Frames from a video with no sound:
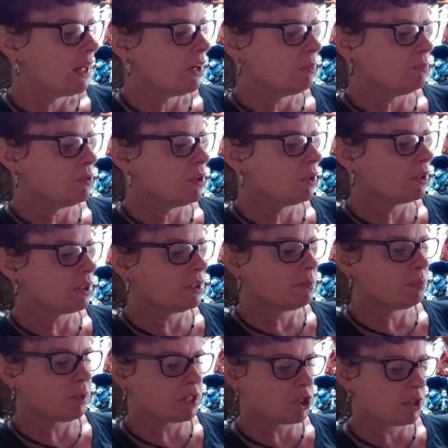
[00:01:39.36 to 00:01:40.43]
I'm not going to
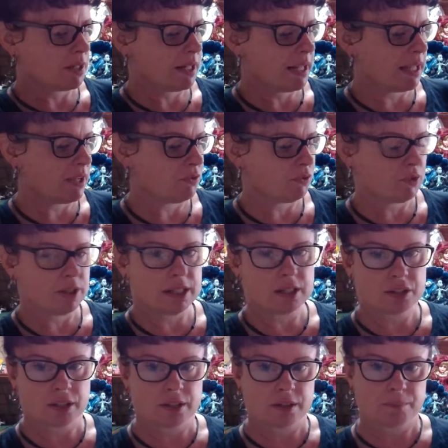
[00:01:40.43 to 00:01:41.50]
brush her hair for
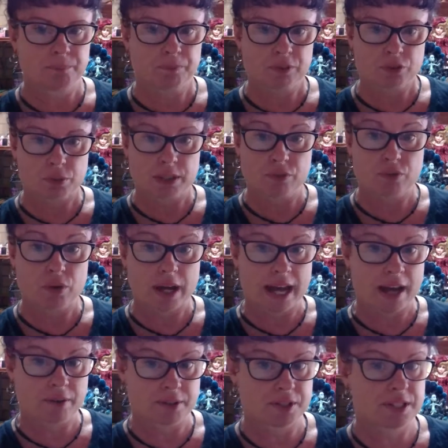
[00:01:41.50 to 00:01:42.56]
another 24
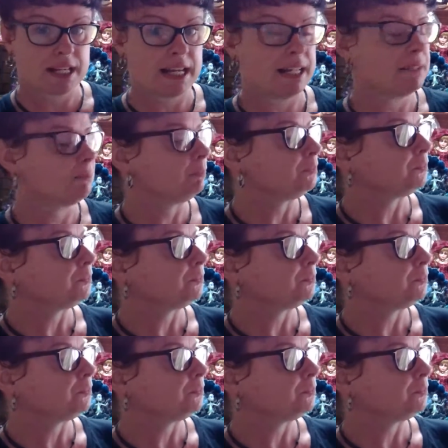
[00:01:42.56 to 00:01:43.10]
hours yet.